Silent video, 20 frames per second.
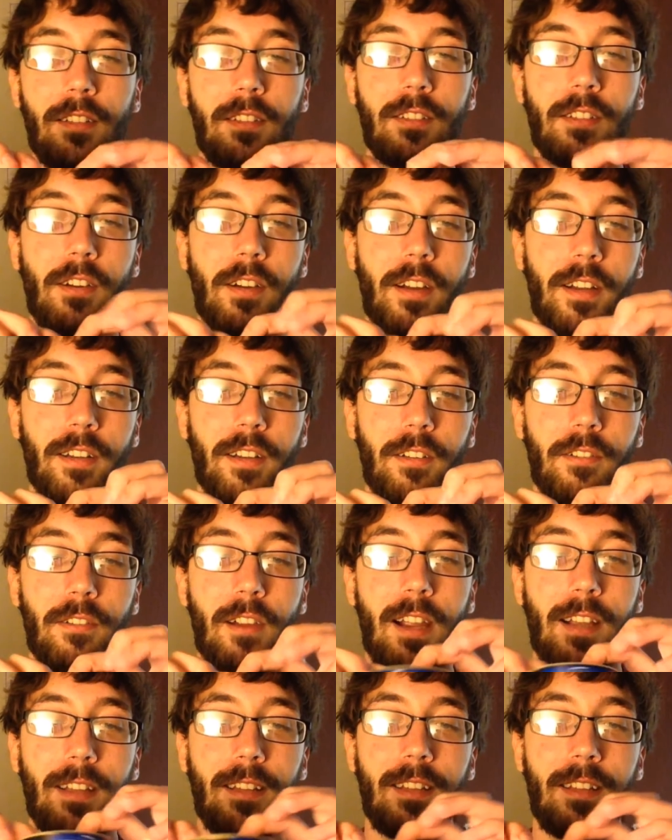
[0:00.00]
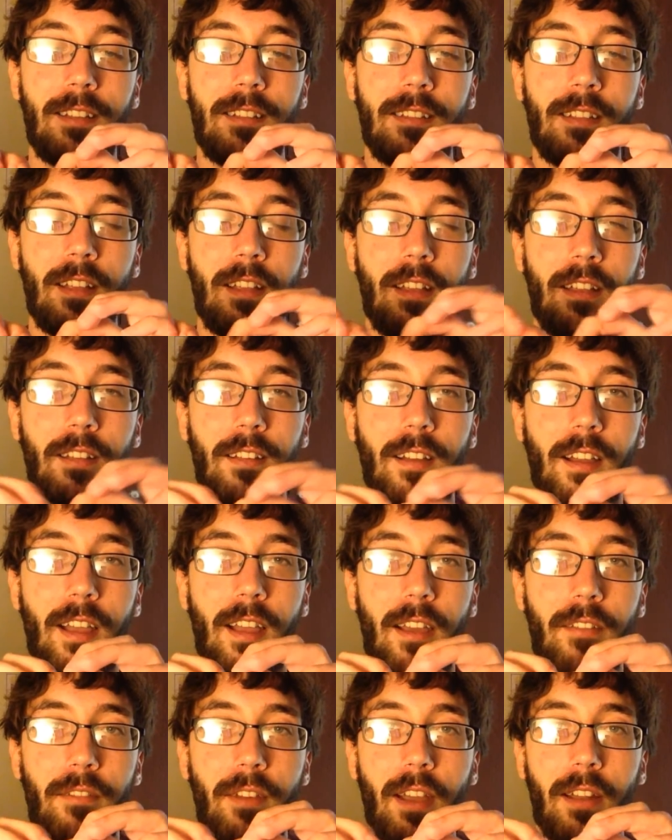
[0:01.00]
So I didn't crack these. I
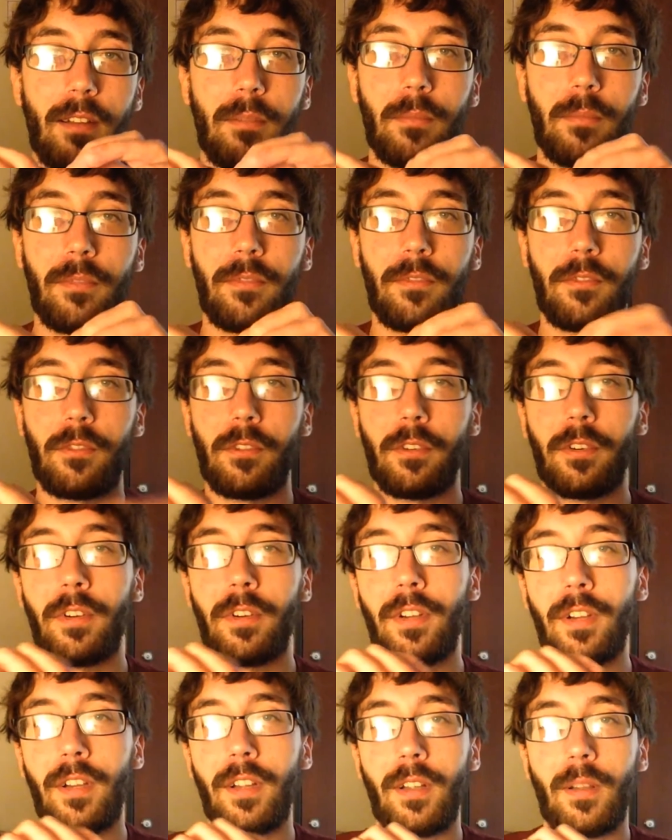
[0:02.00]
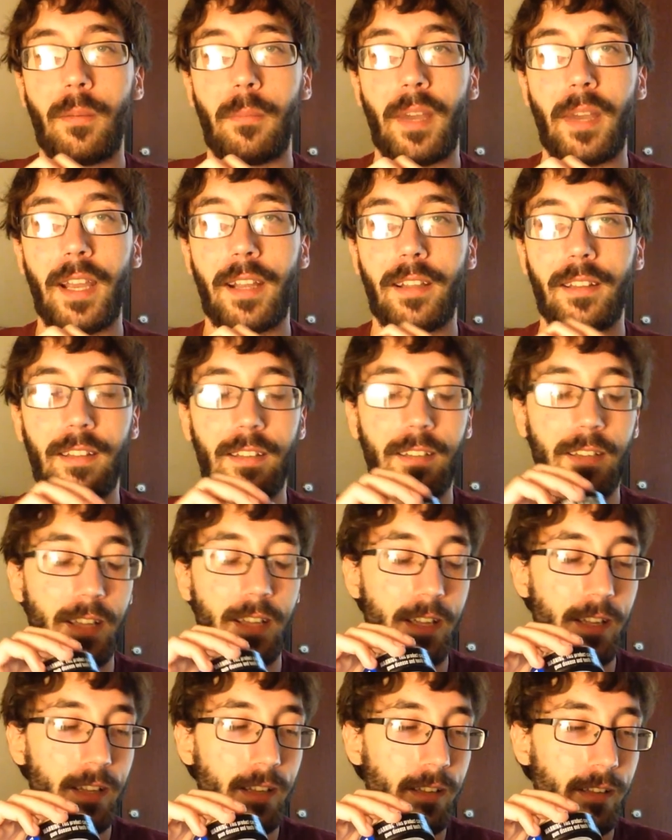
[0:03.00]
have had them before, back in the
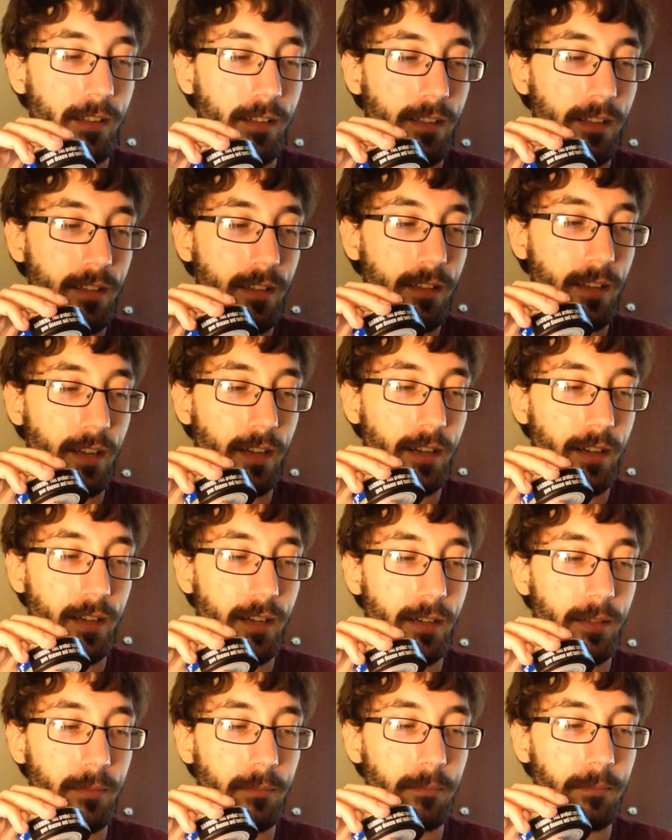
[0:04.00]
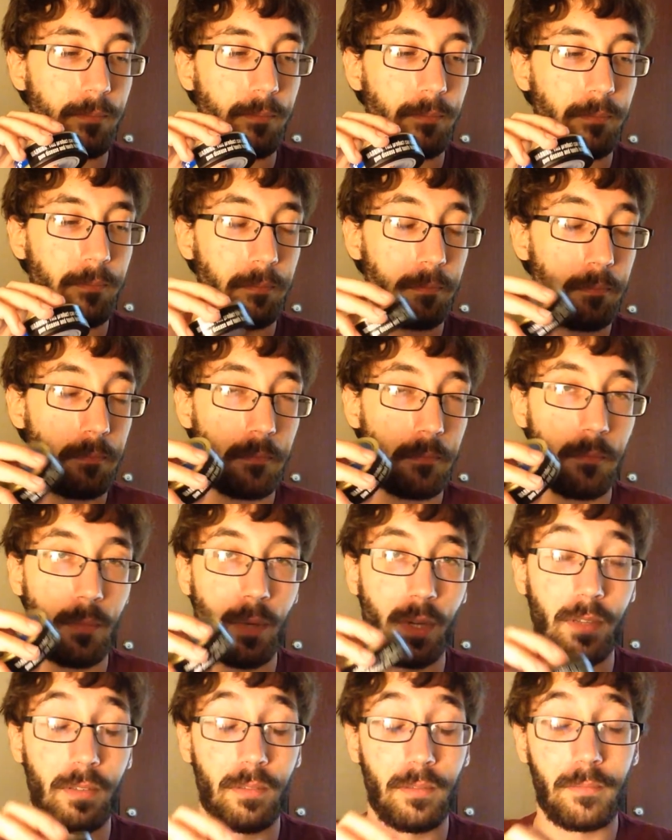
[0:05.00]
day.
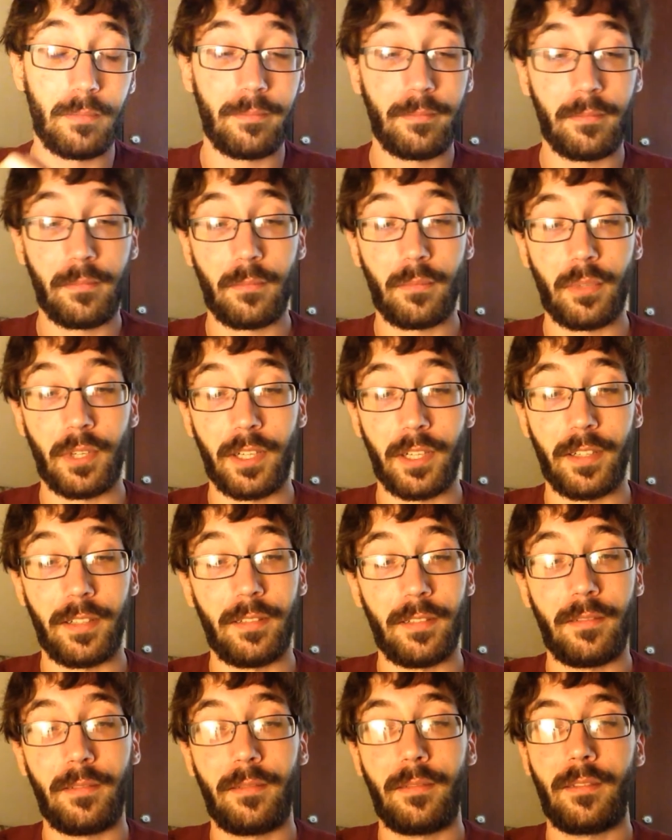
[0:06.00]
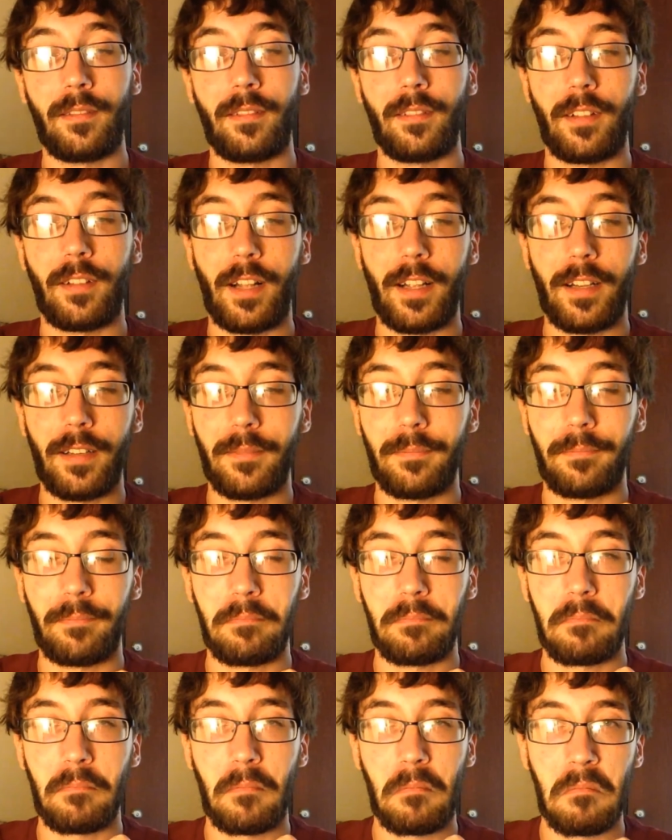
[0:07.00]
But probably like
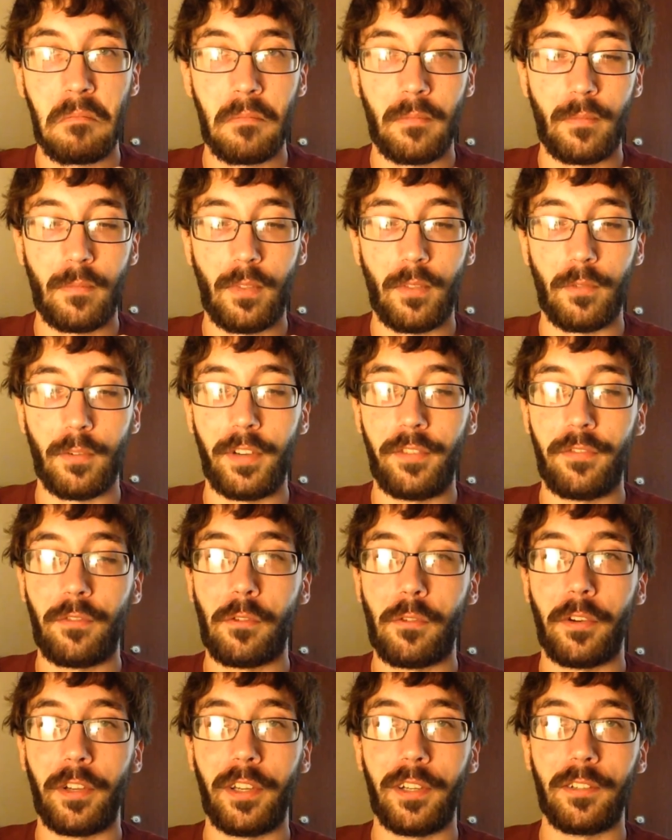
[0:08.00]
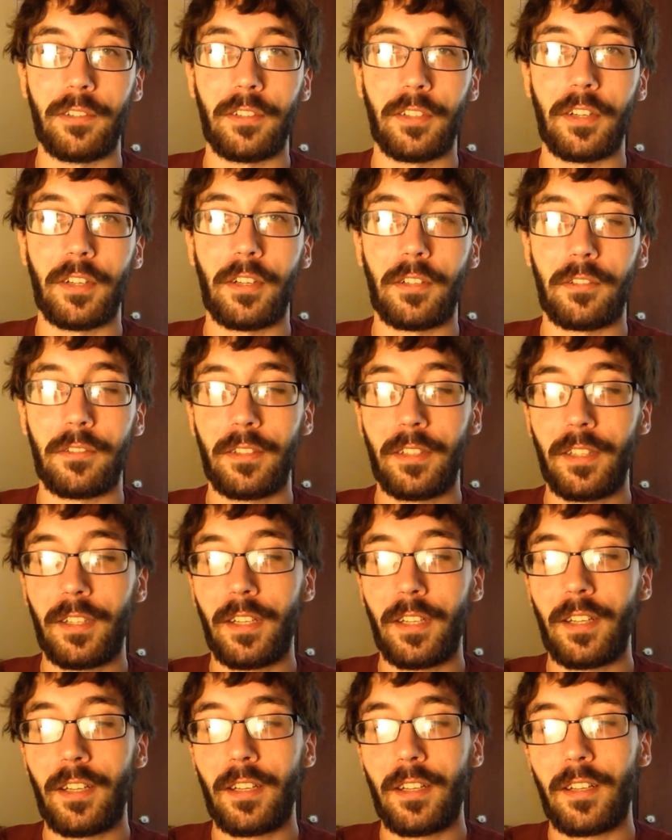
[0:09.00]
3, 4 years ago.
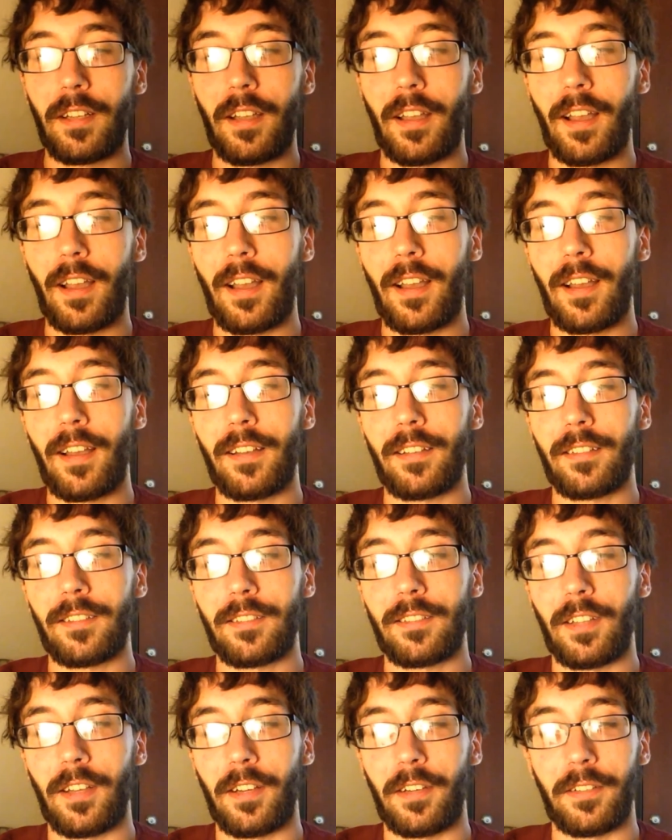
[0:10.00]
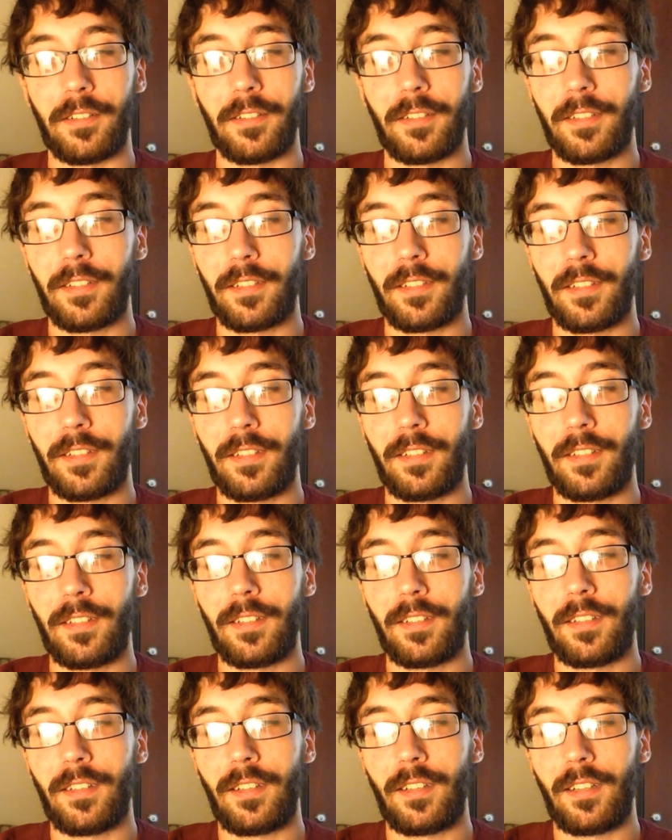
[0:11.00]
So
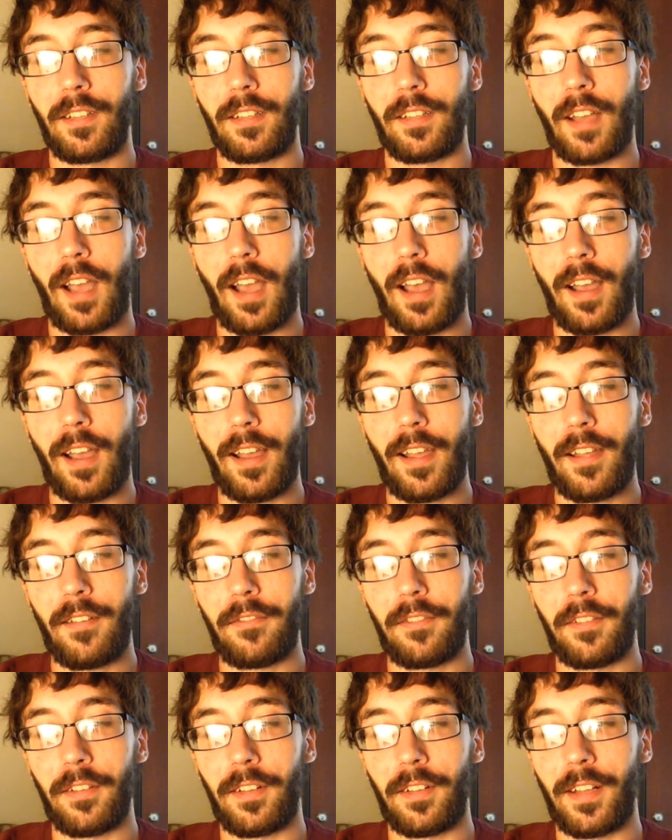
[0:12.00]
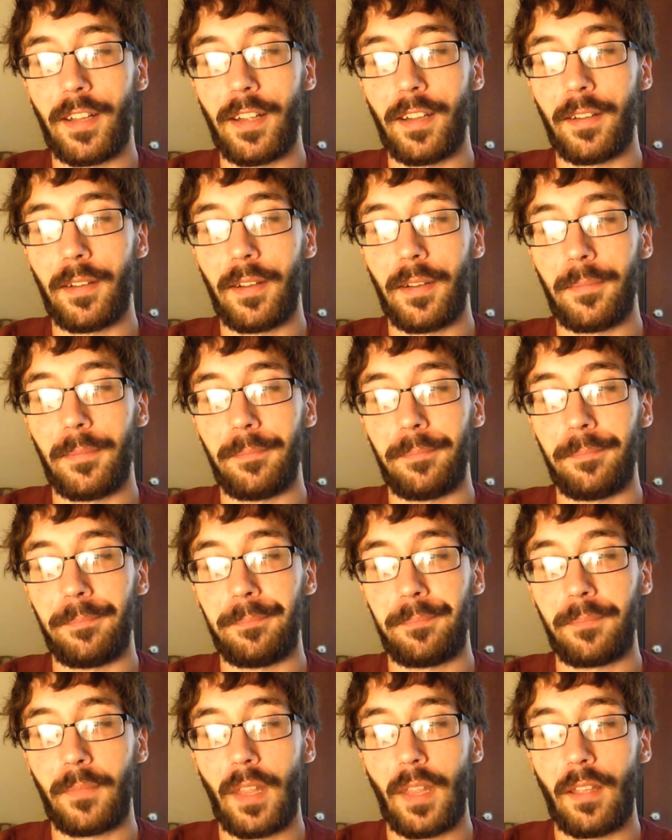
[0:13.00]
I feel like
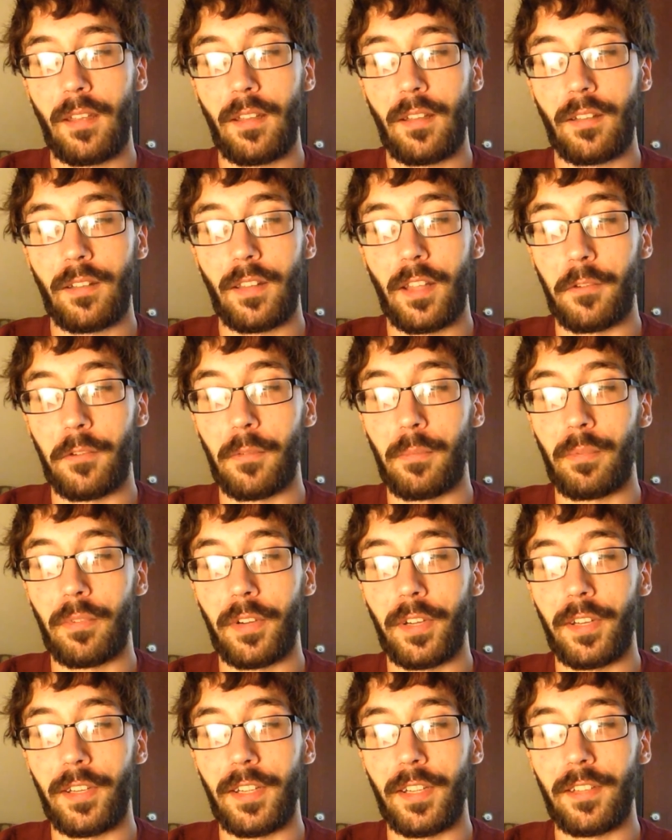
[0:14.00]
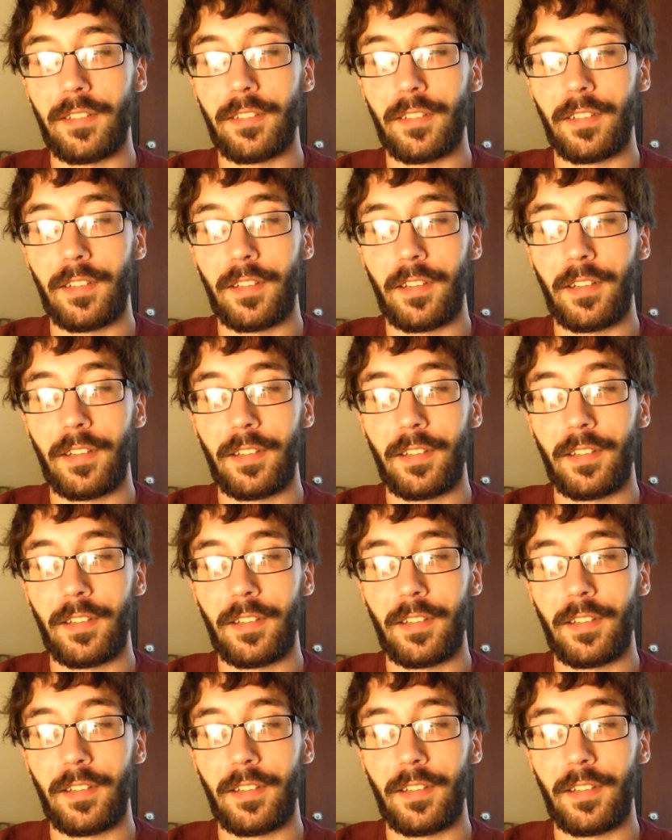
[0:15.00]
they were pretty decent.